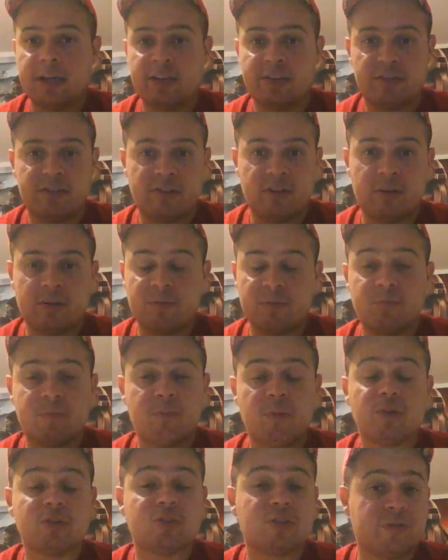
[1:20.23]
And so,
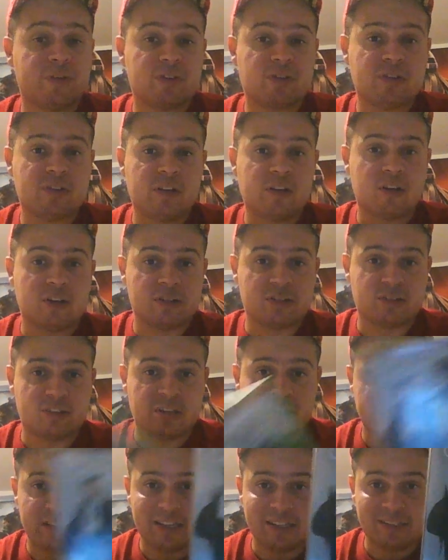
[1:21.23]
most of his, because
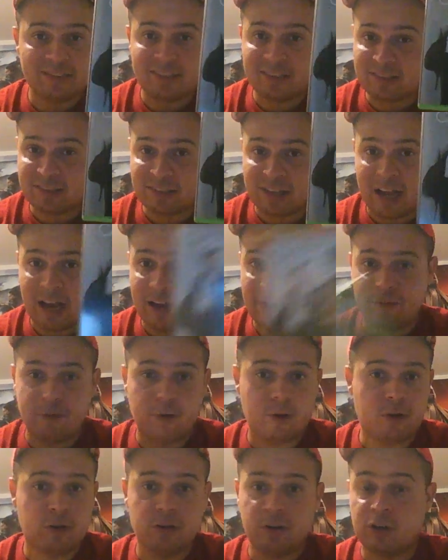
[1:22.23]
uh, this and
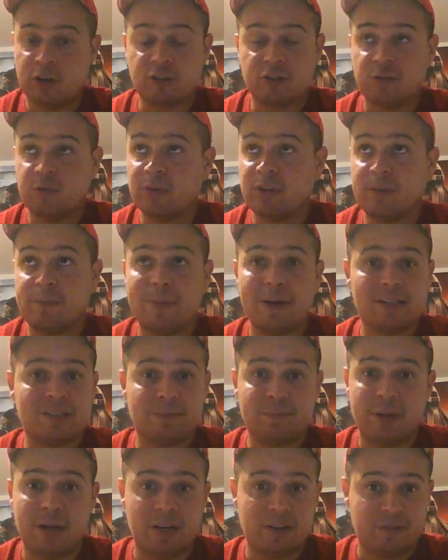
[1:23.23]
Skyfall are two of the
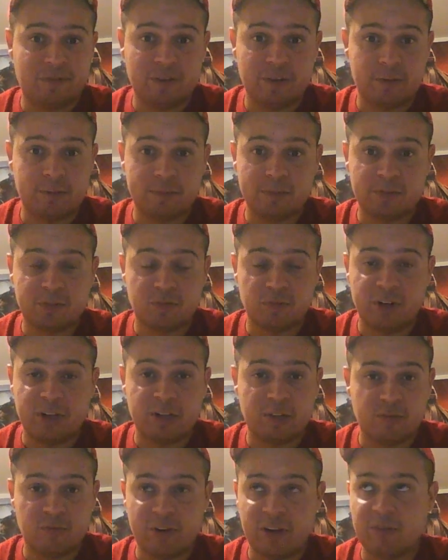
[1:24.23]
best Bond films
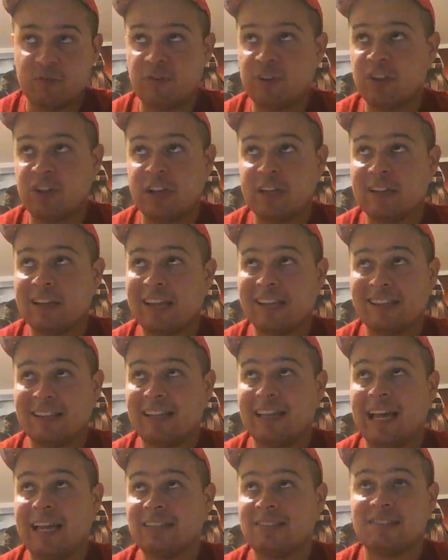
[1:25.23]
in the in, re, in like
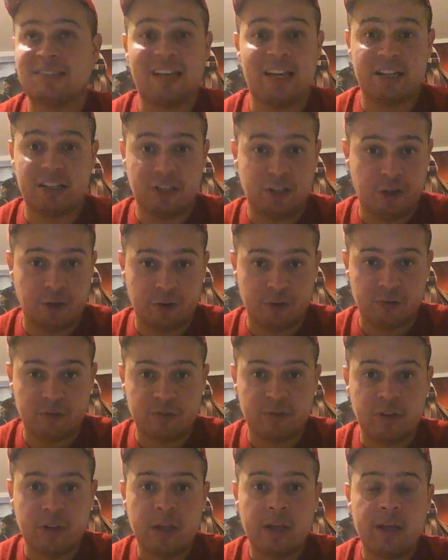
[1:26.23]
the last 10
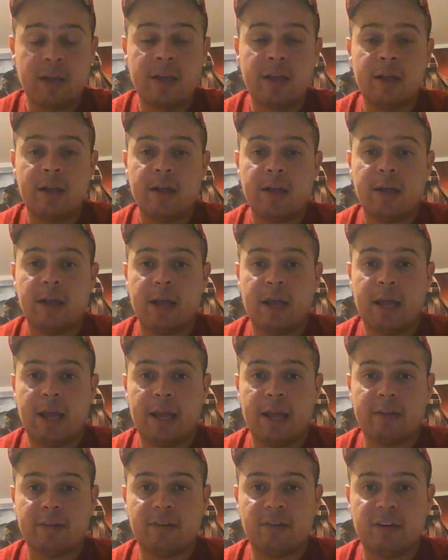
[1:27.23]
years
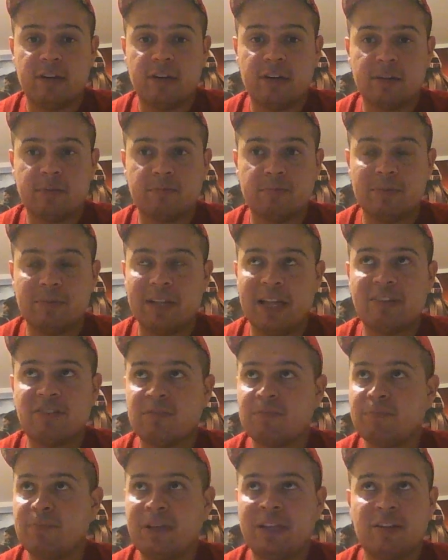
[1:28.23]
and uh,
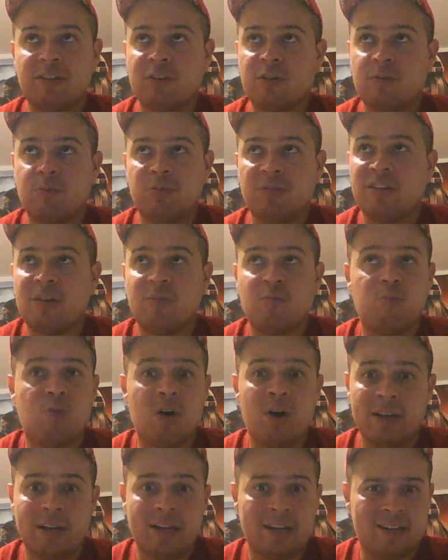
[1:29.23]
Lazenby, you know, did
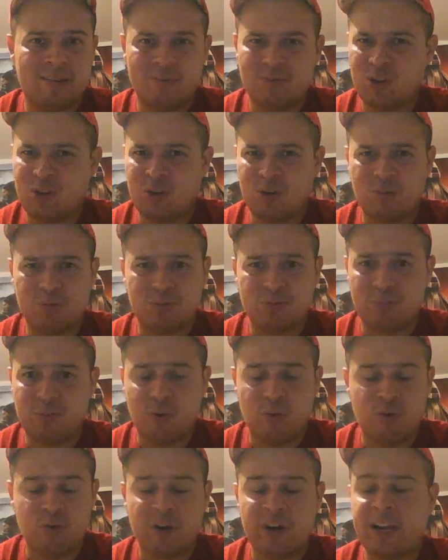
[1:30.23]
one and they thought it was
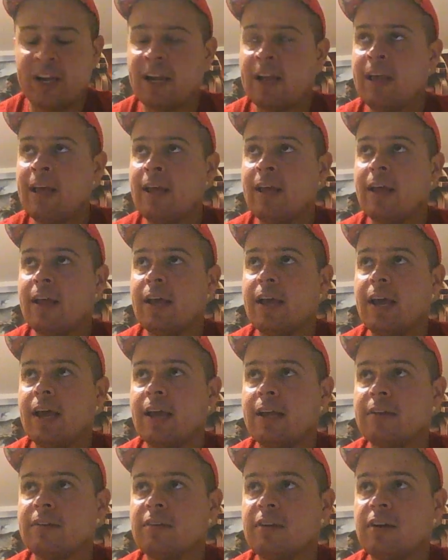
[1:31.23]
boring,
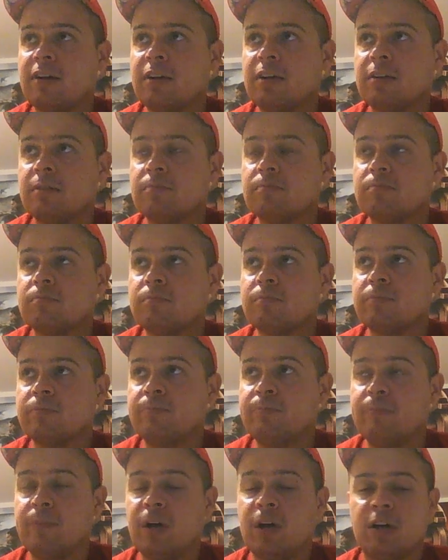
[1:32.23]
and uh,
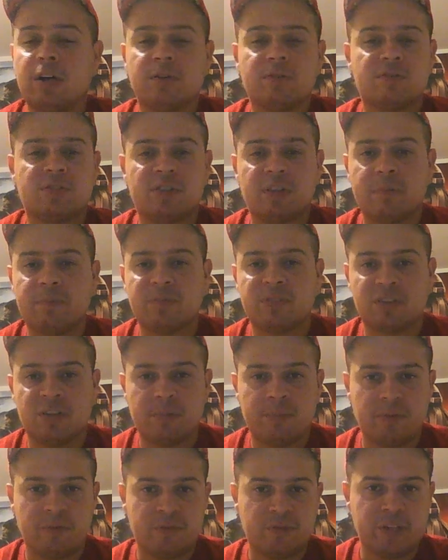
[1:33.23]
uh, some
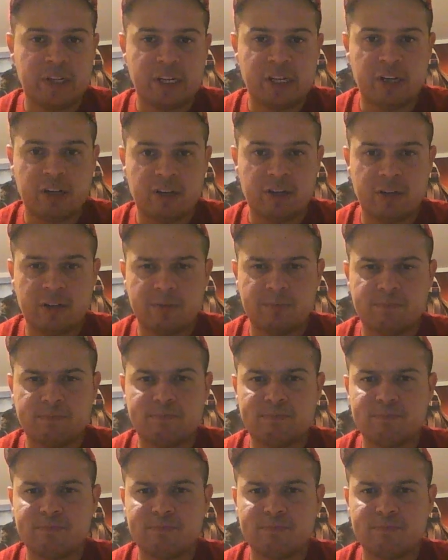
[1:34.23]
some of the uh,